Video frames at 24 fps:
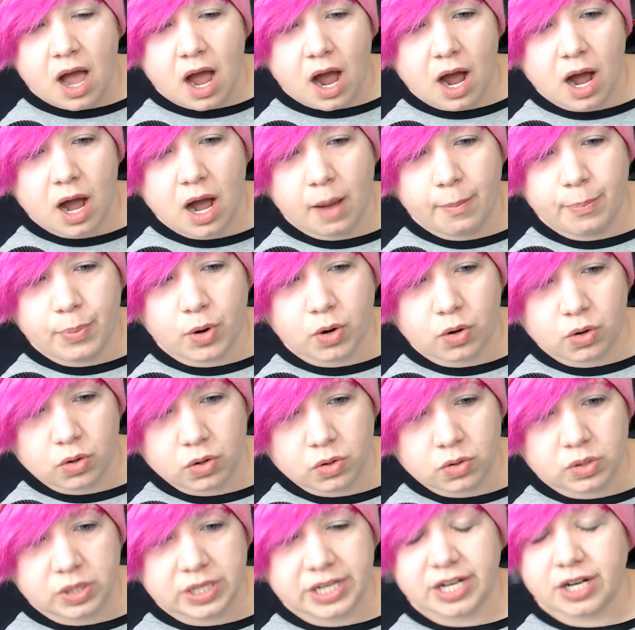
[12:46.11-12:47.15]
up
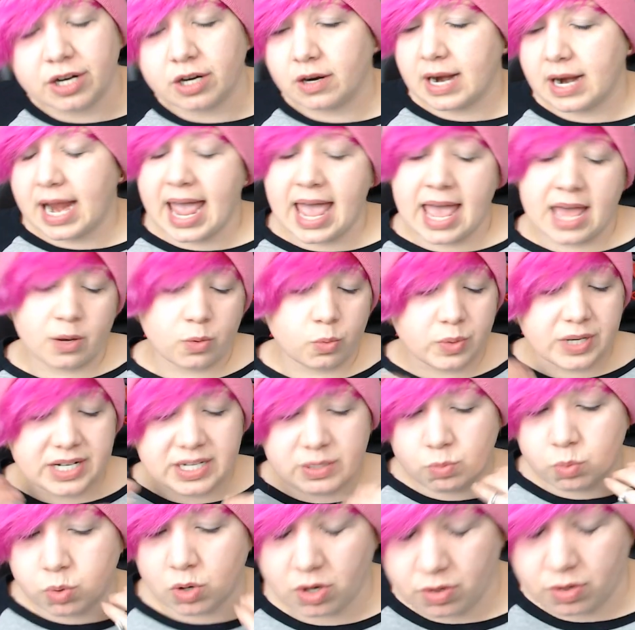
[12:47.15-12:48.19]
earlier and we
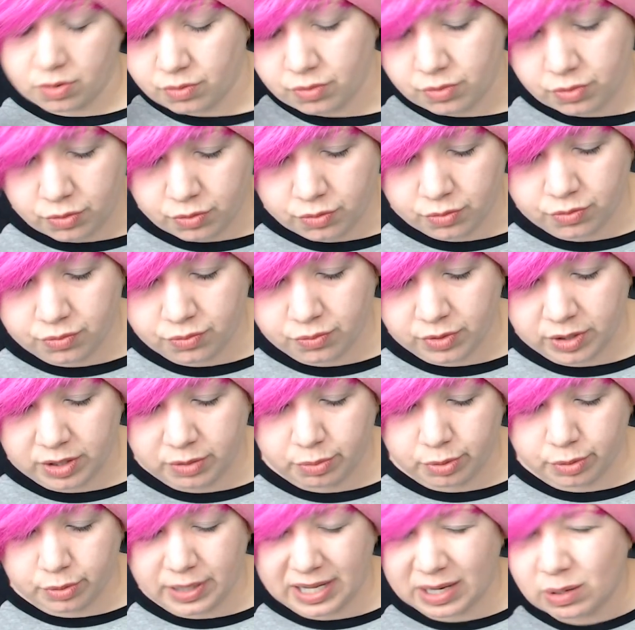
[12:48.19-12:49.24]
were
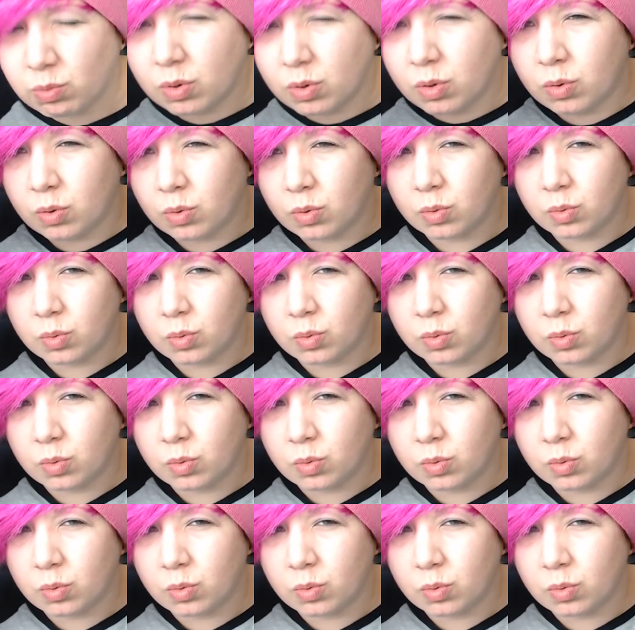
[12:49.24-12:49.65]
like, well,